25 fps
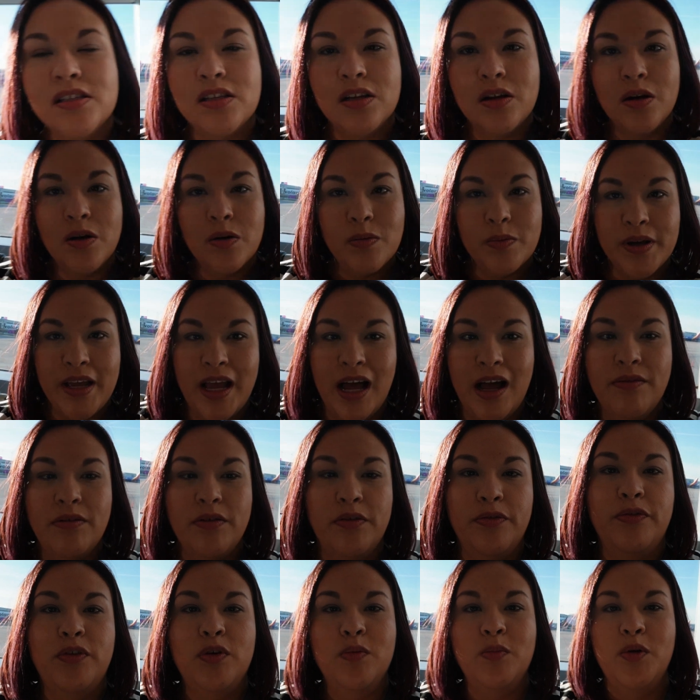So we have a
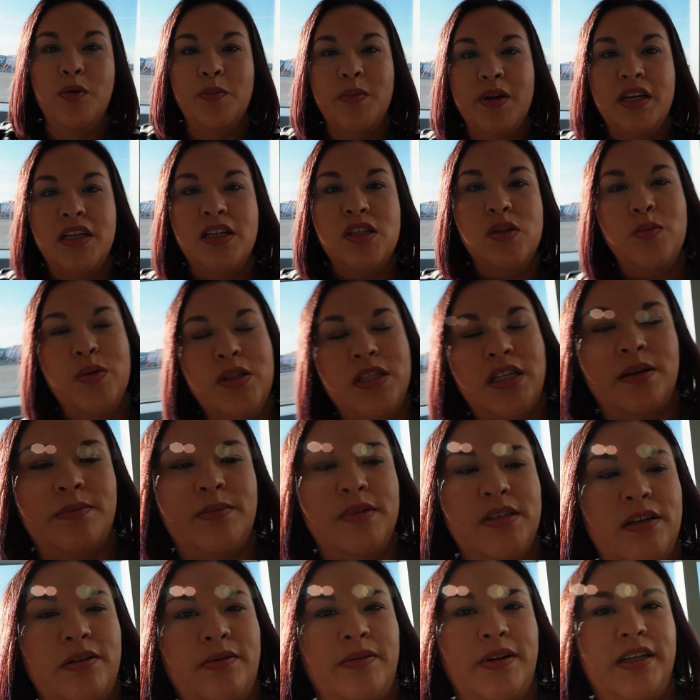few more minutes. What time
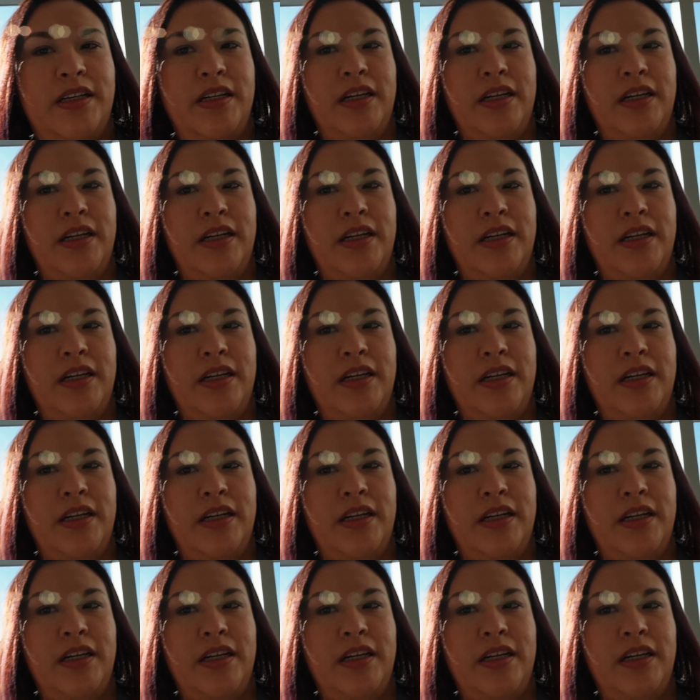is it right